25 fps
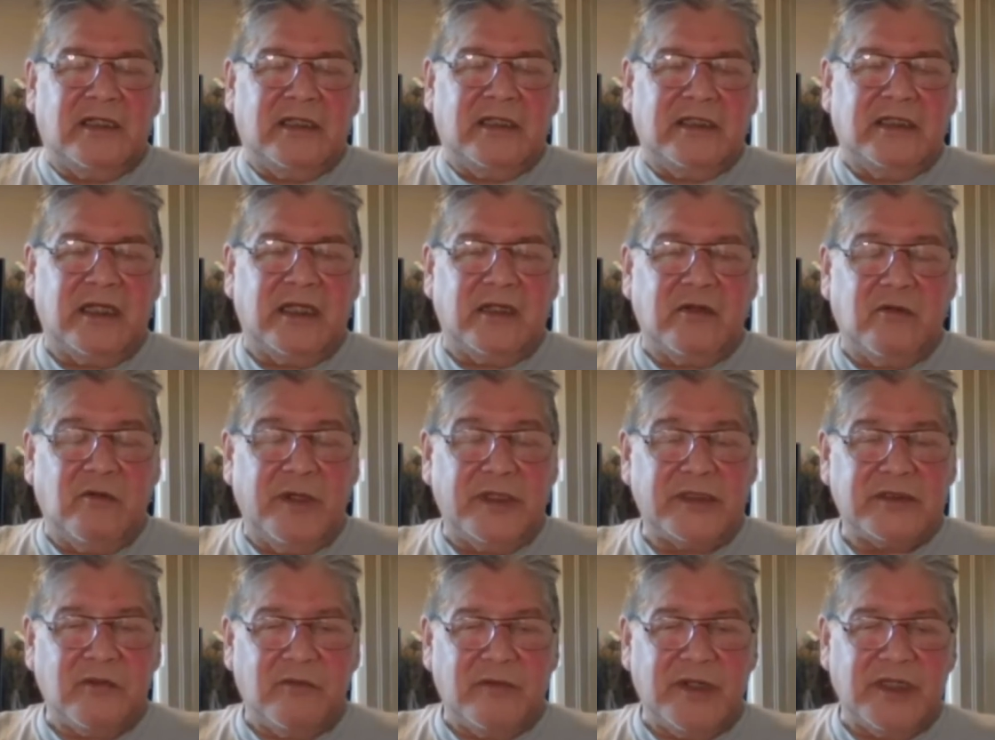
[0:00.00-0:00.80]
that
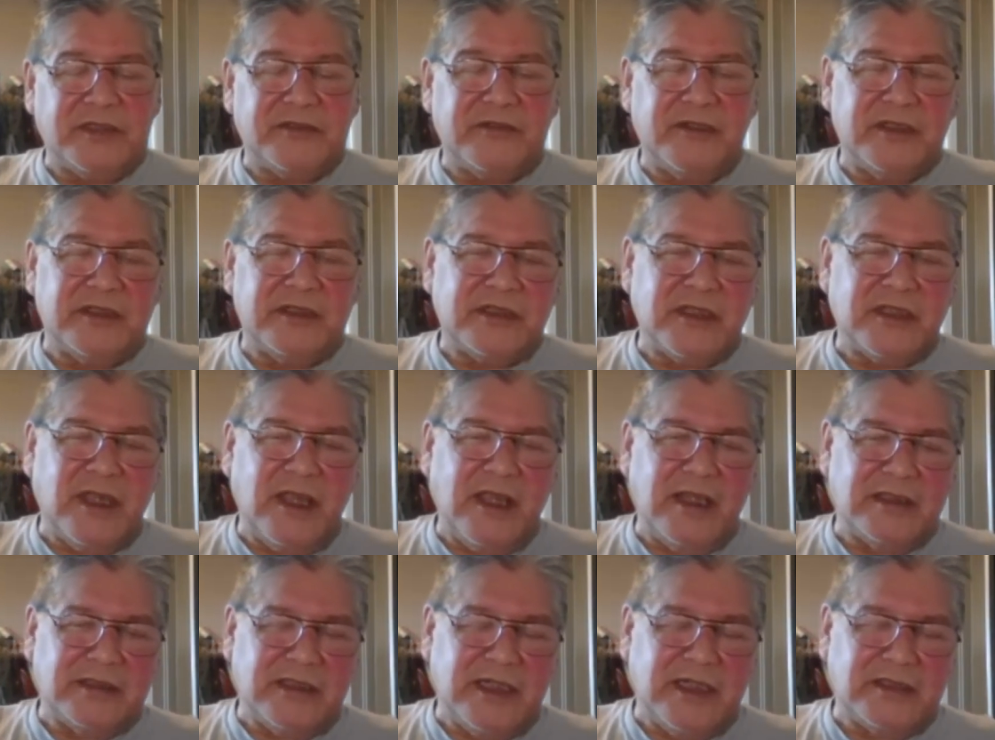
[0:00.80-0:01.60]
West, Western
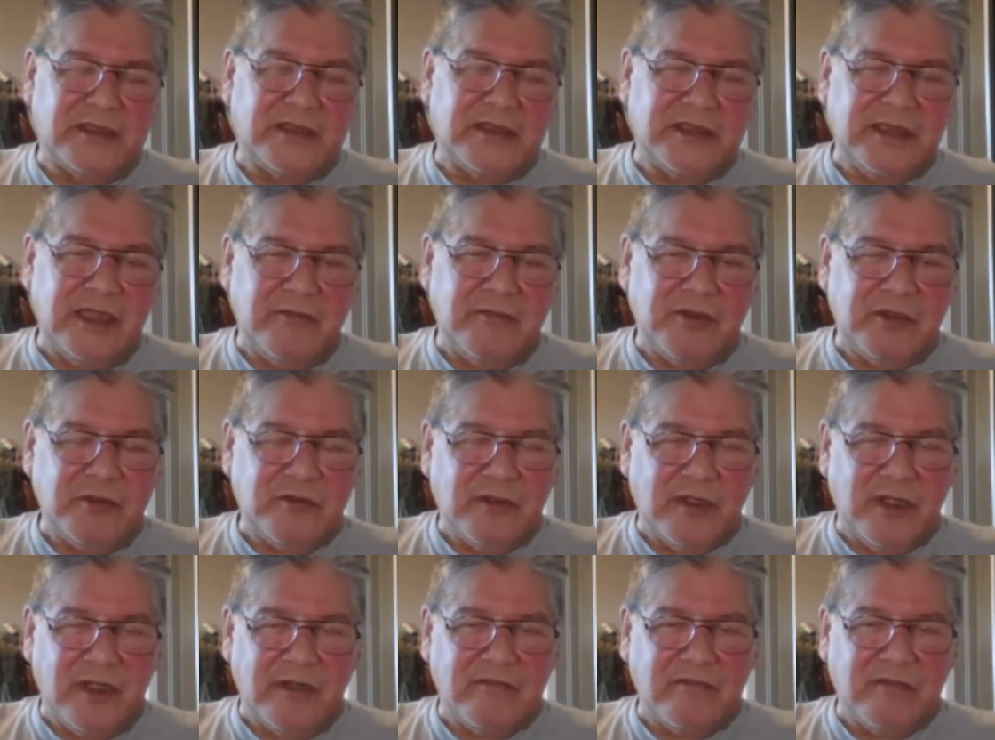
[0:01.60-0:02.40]
science doesn't seem
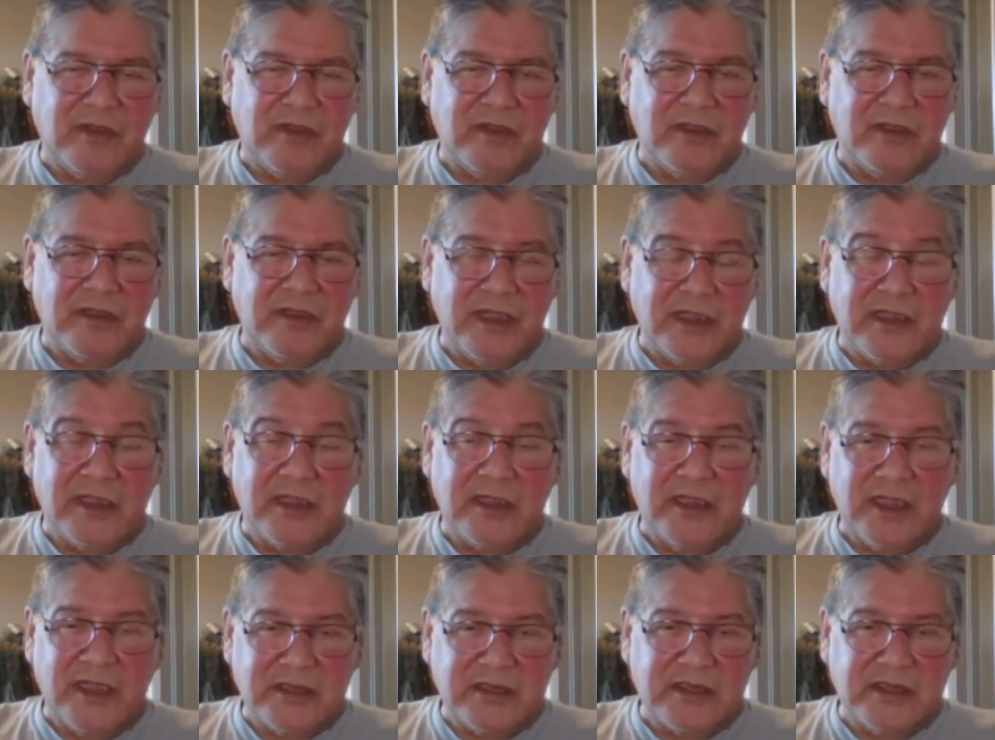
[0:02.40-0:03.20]
to uh,
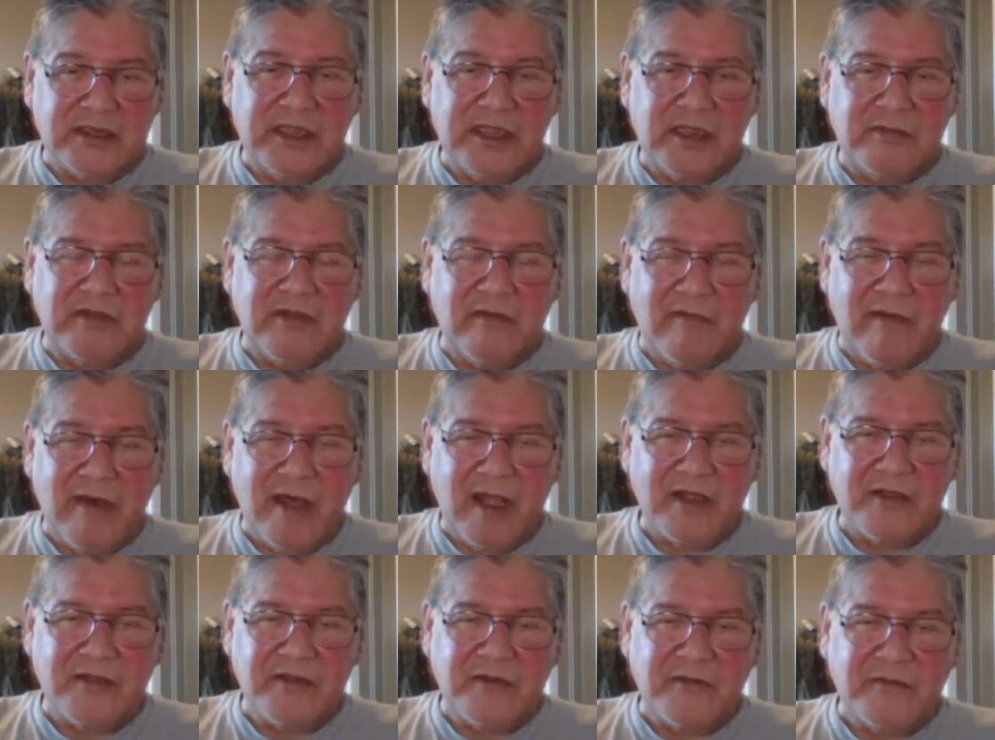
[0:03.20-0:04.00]
doesn't seem to
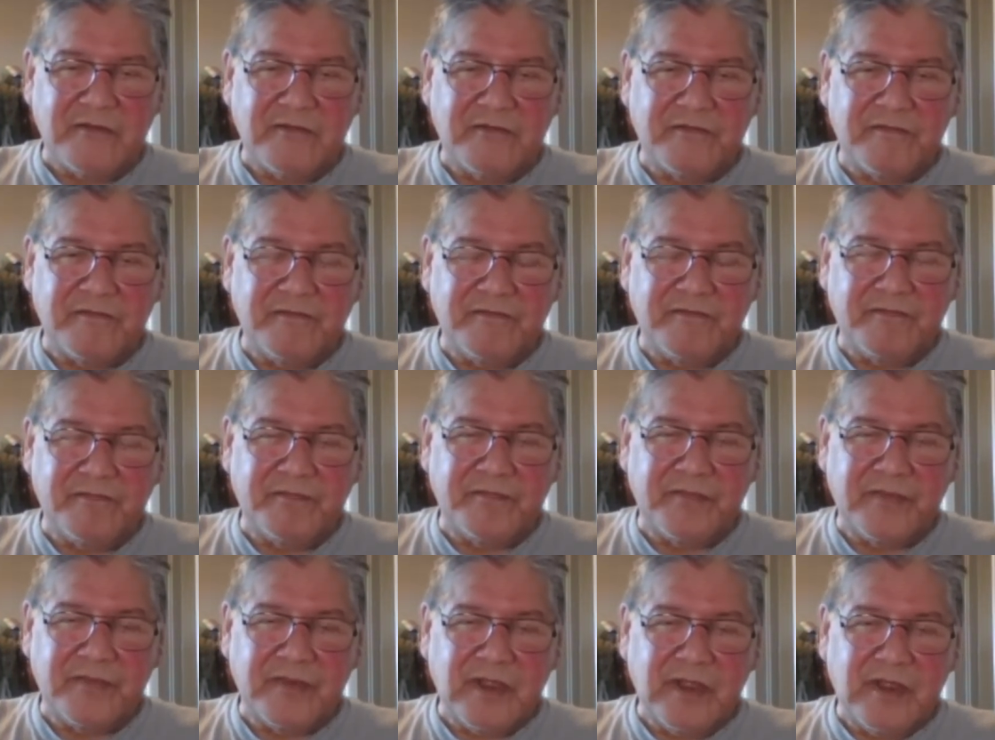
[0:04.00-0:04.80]
value.
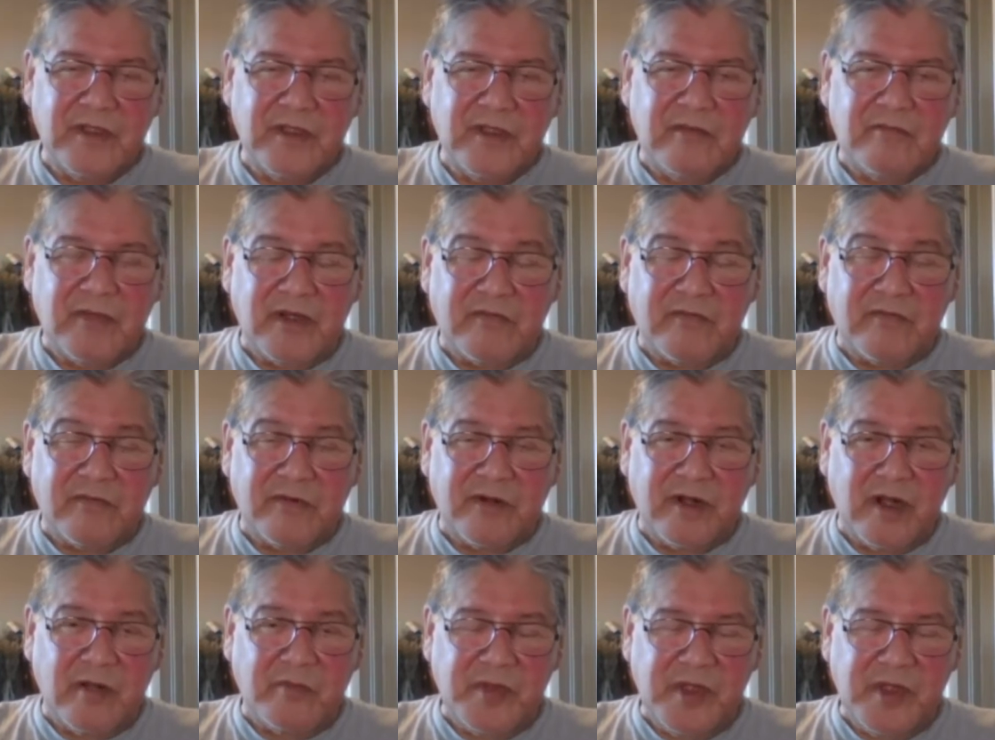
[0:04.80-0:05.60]
But
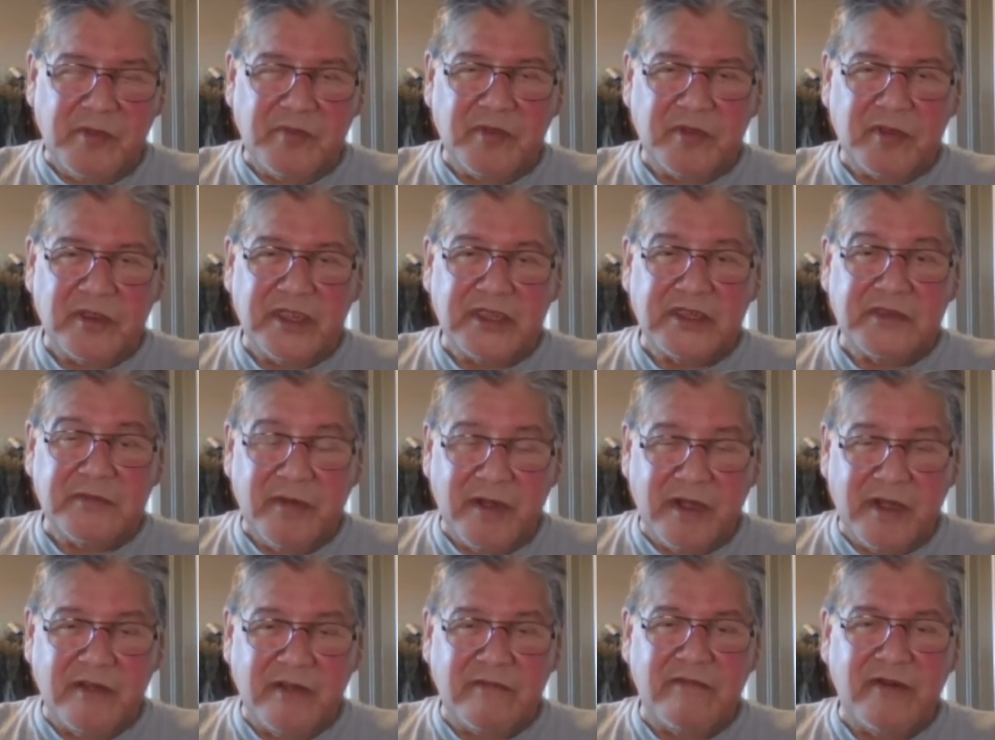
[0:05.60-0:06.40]
for our people, it's
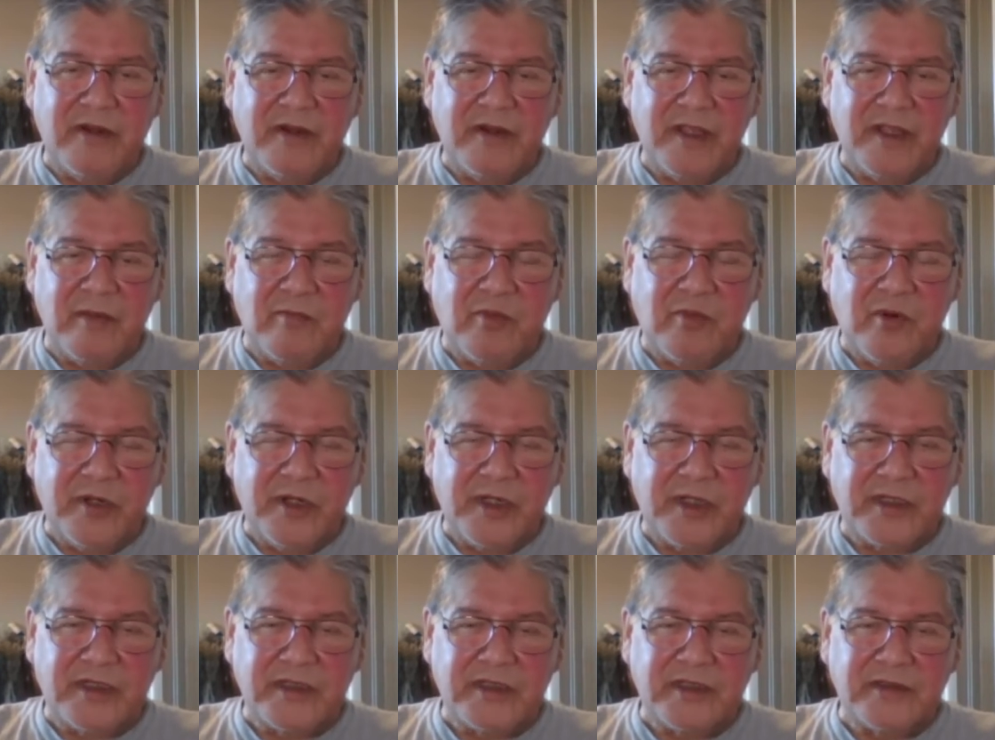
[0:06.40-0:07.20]
very very
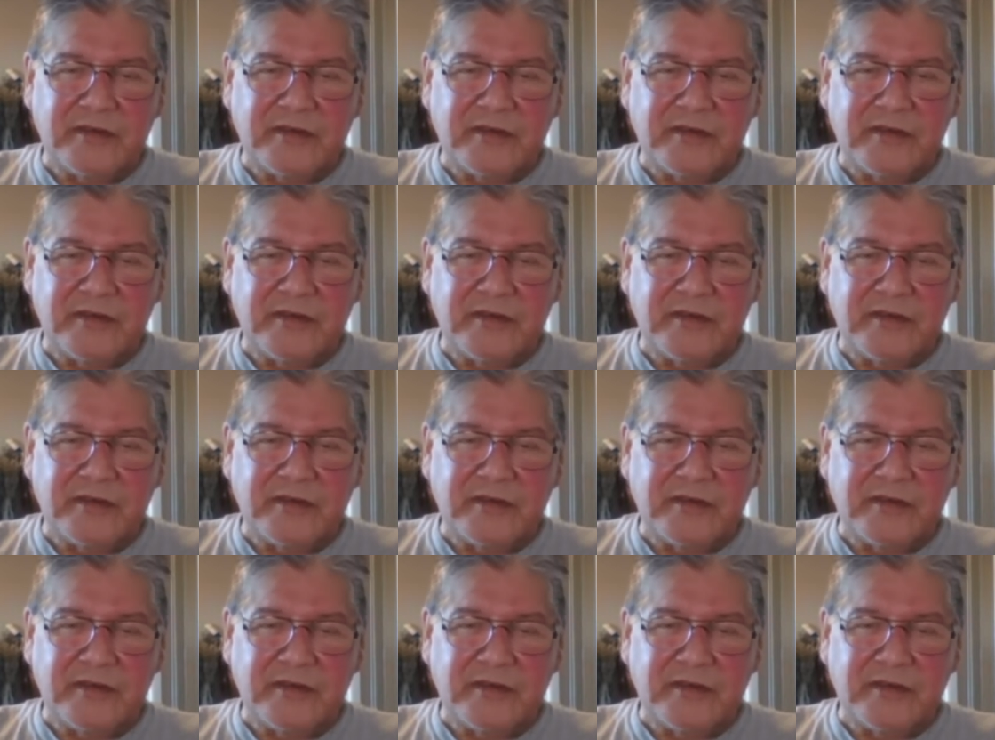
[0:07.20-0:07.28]
important